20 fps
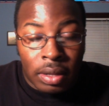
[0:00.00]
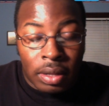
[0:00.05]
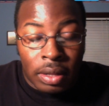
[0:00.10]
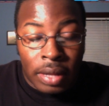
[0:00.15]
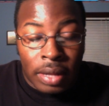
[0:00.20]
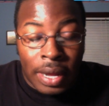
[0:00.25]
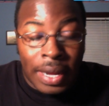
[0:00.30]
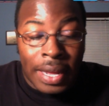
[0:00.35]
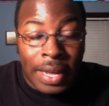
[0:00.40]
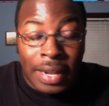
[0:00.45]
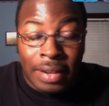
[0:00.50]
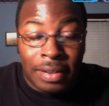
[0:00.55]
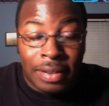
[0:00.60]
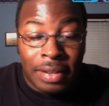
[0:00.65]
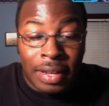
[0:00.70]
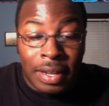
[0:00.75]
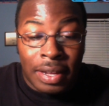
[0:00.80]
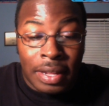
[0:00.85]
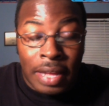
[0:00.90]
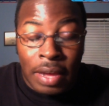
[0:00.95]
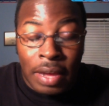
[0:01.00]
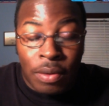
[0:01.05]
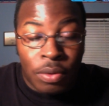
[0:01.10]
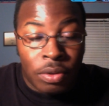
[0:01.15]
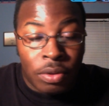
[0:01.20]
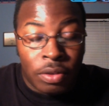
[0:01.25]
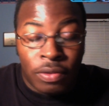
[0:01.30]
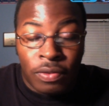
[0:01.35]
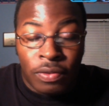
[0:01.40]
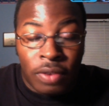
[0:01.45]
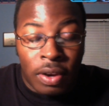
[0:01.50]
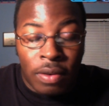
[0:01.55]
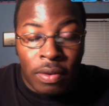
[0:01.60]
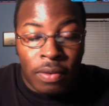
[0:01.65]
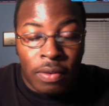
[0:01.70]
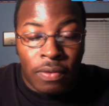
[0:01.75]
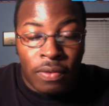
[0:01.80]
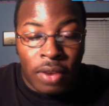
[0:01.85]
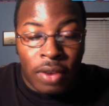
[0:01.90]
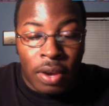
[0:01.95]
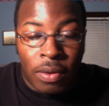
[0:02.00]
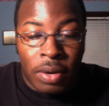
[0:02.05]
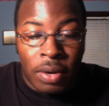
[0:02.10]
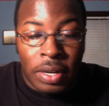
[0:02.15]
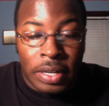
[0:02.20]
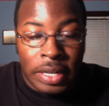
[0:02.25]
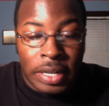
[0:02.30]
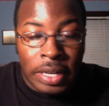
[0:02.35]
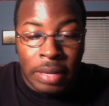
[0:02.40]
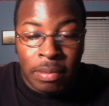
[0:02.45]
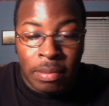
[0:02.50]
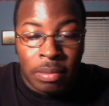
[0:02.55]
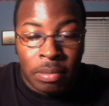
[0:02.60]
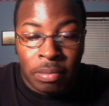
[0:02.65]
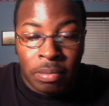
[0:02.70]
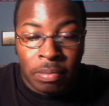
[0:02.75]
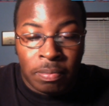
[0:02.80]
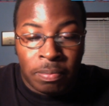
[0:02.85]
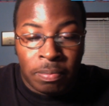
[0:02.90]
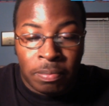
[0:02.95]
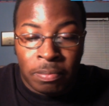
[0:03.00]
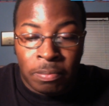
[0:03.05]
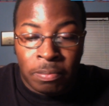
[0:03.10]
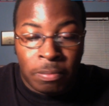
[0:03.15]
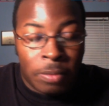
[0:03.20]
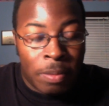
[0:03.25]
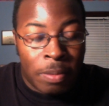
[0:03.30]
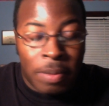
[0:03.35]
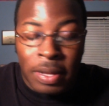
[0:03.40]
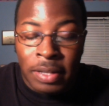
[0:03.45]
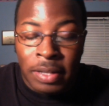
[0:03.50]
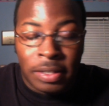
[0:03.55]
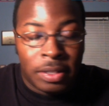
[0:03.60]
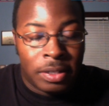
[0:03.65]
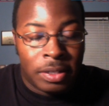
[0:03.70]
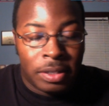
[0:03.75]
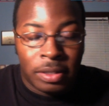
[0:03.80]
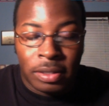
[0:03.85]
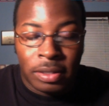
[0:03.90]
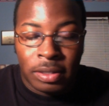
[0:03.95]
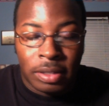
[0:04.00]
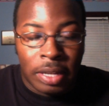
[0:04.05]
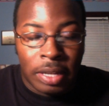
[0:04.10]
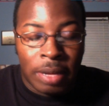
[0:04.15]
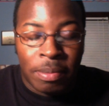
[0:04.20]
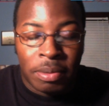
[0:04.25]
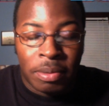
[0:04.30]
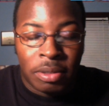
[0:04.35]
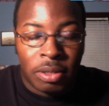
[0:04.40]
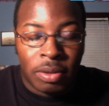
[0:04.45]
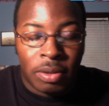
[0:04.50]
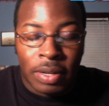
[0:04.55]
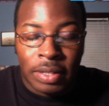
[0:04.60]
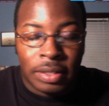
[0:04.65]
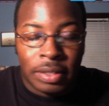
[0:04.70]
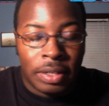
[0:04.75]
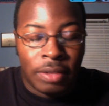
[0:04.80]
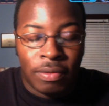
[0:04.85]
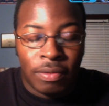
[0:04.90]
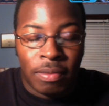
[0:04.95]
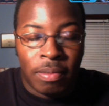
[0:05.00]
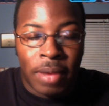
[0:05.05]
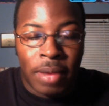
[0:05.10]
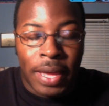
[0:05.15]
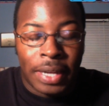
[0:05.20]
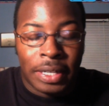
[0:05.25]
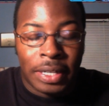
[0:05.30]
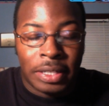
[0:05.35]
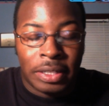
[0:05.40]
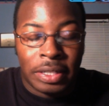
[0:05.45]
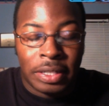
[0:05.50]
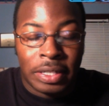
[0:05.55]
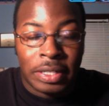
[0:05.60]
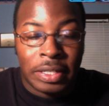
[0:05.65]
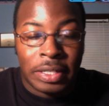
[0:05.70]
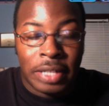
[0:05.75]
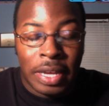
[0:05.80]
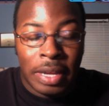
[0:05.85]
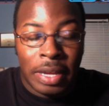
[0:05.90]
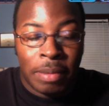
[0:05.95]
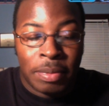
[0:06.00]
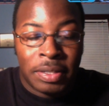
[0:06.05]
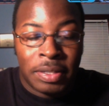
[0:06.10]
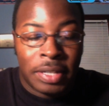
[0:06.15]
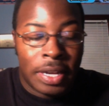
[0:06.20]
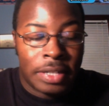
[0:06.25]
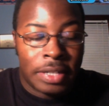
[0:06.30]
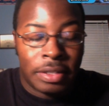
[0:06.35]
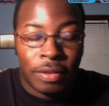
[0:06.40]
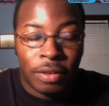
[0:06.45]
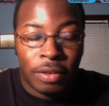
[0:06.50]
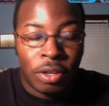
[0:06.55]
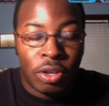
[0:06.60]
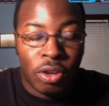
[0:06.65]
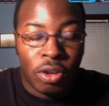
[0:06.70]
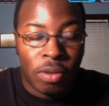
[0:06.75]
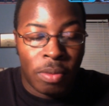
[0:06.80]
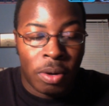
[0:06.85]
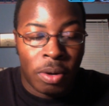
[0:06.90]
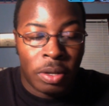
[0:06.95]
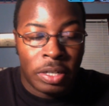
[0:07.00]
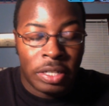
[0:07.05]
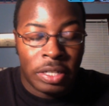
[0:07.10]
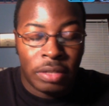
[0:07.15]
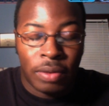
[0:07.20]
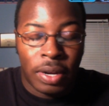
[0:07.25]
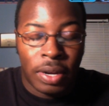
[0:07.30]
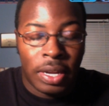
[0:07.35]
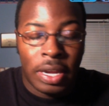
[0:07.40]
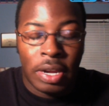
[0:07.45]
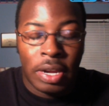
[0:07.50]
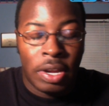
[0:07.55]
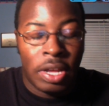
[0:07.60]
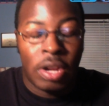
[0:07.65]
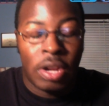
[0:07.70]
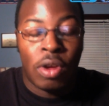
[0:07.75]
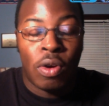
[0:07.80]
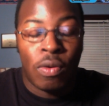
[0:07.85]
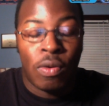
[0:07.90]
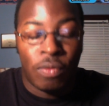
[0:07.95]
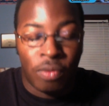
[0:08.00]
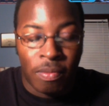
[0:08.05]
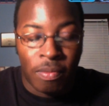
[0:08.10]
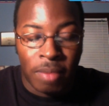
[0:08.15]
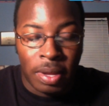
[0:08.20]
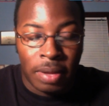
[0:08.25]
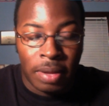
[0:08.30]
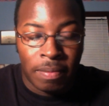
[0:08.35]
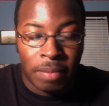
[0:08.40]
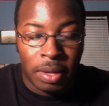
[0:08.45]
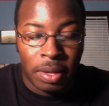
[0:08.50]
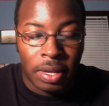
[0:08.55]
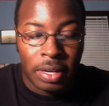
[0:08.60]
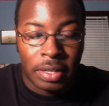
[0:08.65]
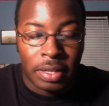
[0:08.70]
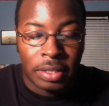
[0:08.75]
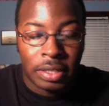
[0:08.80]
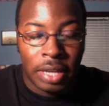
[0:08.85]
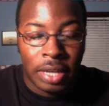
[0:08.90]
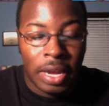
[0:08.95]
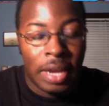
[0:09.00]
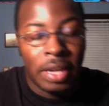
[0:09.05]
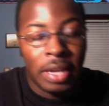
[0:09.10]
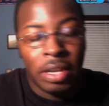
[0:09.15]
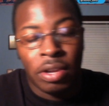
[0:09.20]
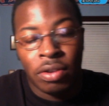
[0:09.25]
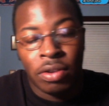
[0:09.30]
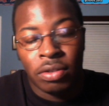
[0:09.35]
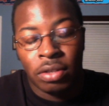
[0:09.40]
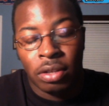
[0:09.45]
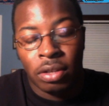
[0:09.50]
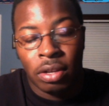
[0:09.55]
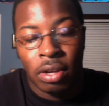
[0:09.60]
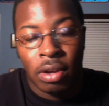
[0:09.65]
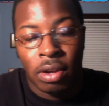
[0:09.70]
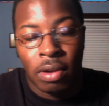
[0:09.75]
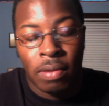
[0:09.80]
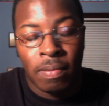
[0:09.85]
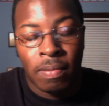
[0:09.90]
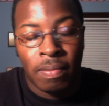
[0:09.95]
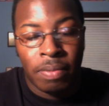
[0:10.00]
I gotta say, that was very, very deep. The best episode I've seen from Blackish to this day. Besides the humor, this right here hit home for me. Because 8 years ago,